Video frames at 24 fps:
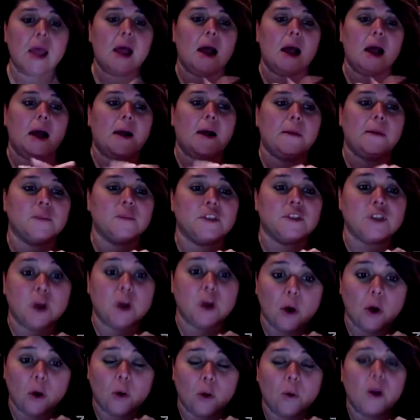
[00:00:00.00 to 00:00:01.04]

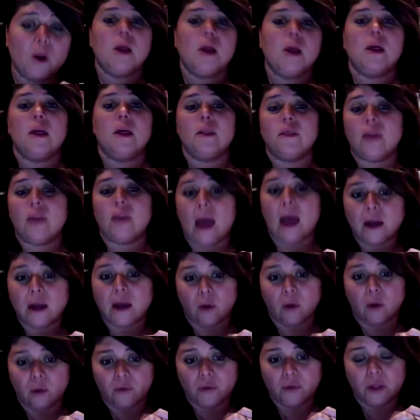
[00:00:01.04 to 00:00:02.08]
So that
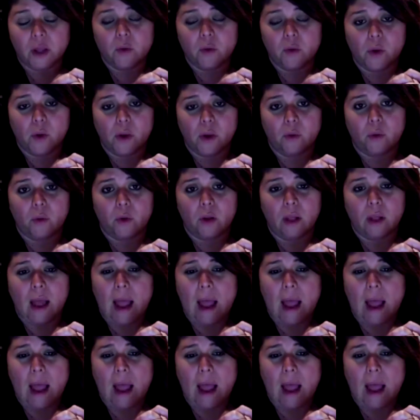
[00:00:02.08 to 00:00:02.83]
hopefully we will